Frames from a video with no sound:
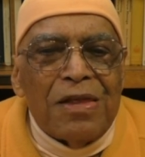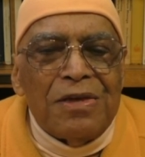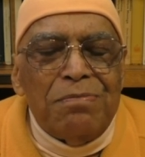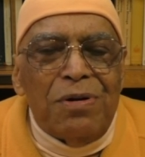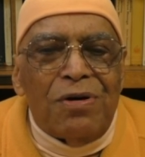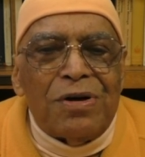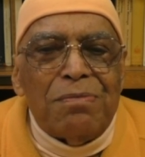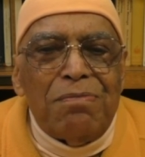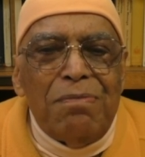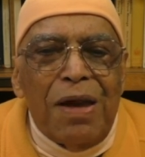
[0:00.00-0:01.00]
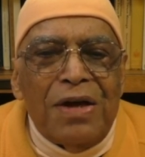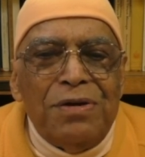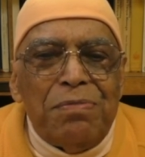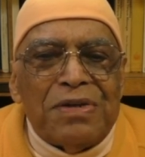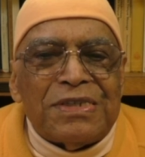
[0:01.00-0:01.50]
A born
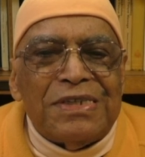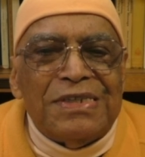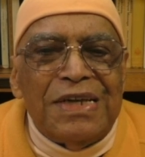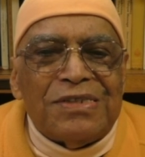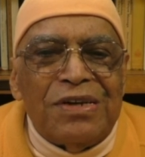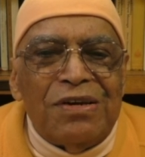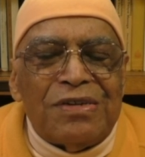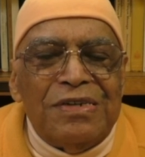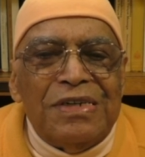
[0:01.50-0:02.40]
blind person does not